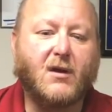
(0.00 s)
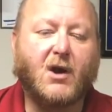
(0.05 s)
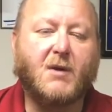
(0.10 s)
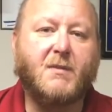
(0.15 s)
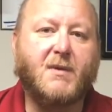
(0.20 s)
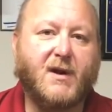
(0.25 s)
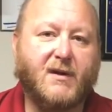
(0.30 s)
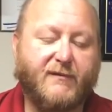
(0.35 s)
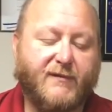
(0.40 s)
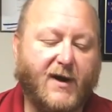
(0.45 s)

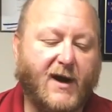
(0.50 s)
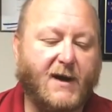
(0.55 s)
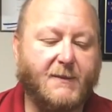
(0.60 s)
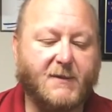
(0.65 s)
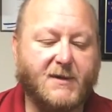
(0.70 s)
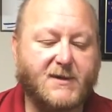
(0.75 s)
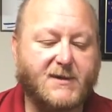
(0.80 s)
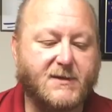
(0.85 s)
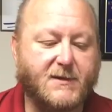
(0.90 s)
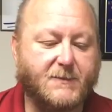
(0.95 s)
urban
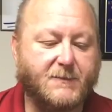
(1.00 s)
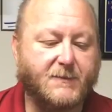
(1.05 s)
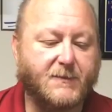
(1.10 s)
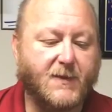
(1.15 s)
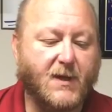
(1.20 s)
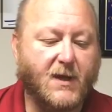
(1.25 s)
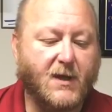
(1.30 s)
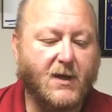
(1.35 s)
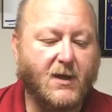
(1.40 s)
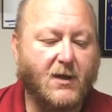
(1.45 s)
environments.
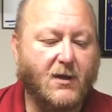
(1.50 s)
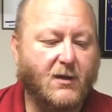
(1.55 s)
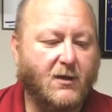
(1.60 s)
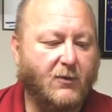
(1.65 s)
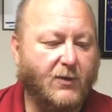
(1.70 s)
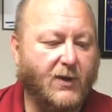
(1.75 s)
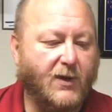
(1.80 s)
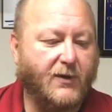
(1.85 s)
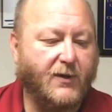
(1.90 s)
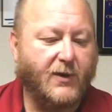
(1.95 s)

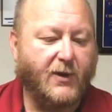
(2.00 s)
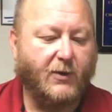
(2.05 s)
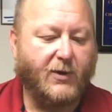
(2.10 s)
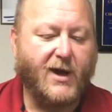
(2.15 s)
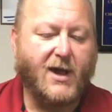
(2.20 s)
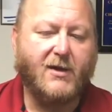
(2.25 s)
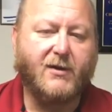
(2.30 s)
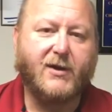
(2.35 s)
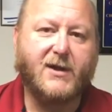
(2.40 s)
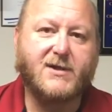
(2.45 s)
Well, the
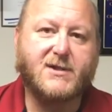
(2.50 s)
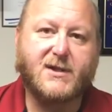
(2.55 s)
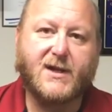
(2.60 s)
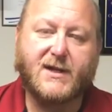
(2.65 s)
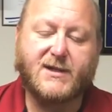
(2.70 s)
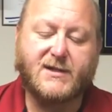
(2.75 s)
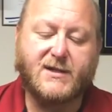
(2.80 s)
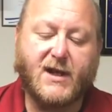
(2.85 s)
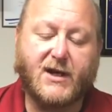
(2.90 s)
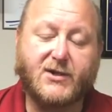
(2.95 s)
reality is
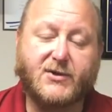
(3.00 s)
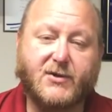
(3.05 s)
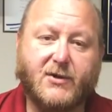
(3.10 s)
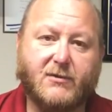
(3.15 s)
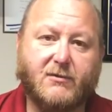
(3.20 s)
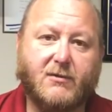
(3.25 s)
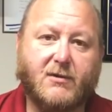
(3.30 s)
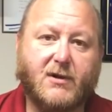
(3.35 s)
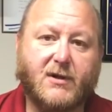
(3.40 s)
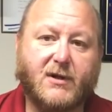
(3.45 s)
that's not
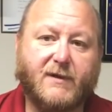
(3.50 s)
true.